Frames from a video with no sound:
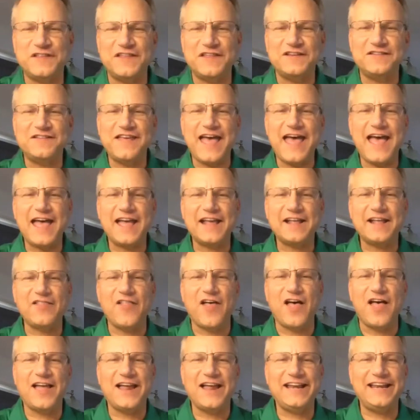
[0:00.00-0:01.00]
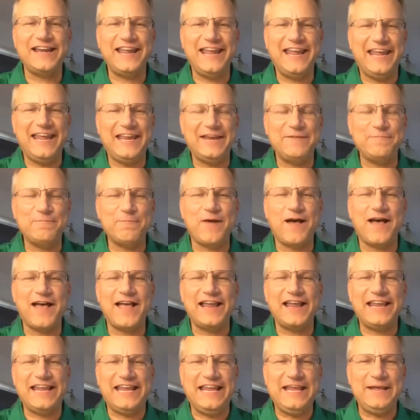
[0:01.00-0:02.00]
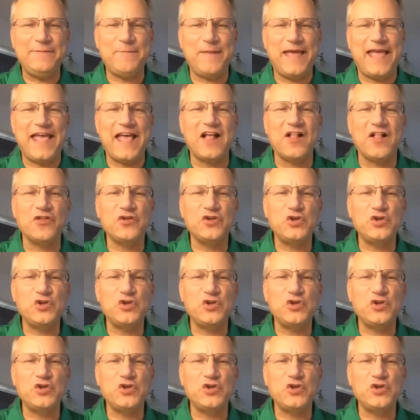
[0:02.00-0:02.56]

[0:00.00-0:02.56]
tagline in my email: